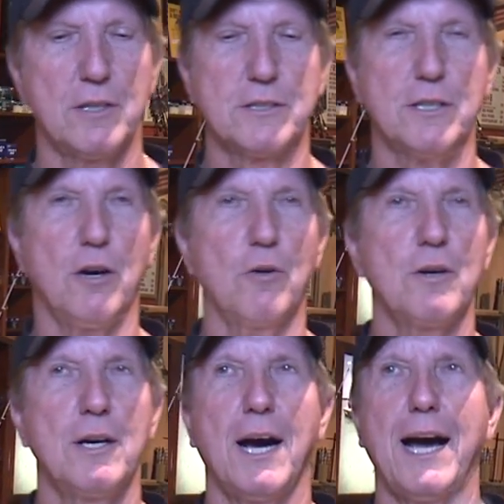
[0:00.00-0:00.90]
So
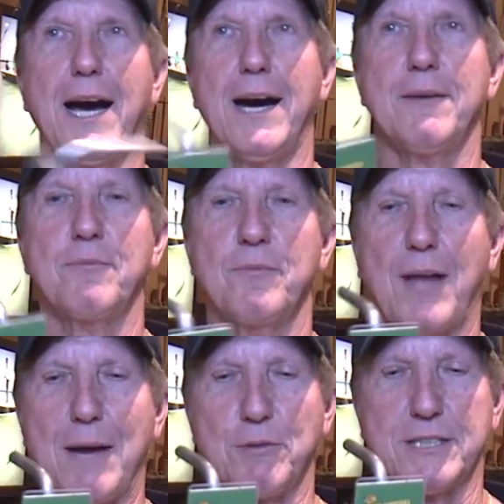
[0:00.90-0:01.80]

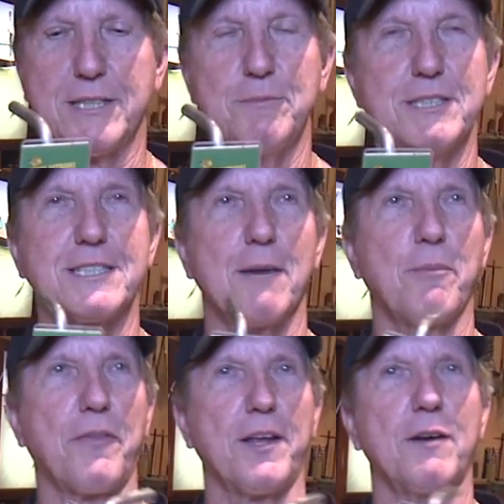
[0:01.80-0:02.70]
I would team this
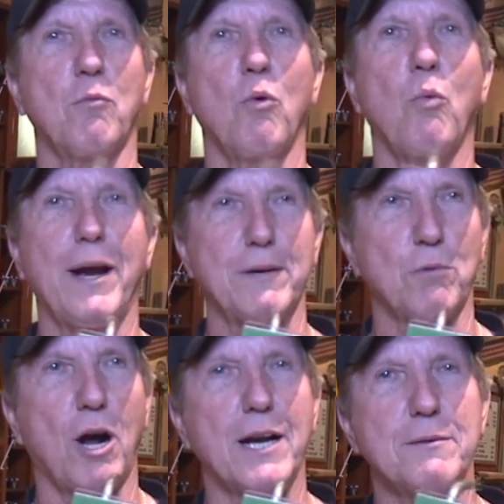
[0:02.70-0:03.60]
up with the white
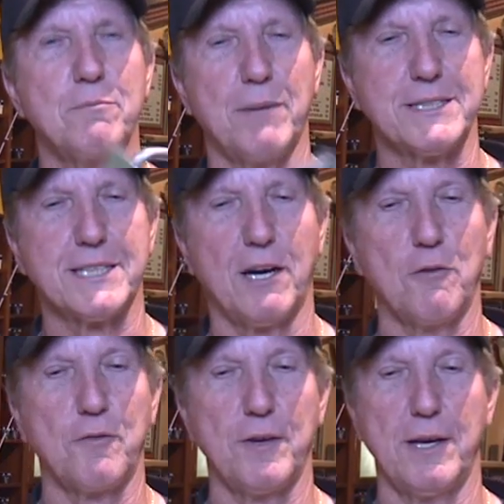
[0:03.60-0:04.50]
rod
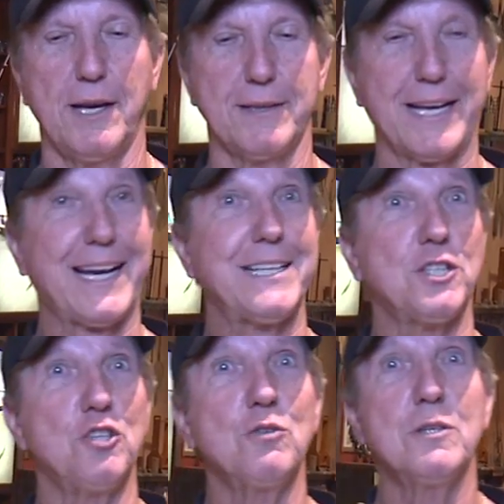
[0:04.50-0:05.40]
myself, like I
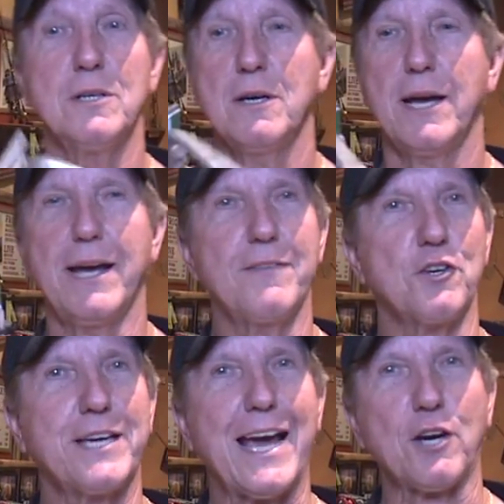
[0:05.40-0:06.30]
do, and
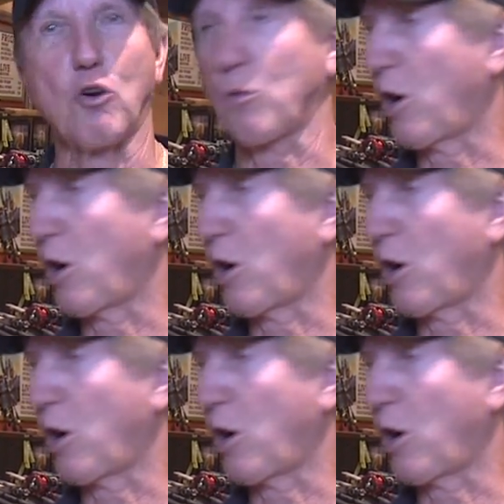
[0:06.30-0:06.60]
you can't go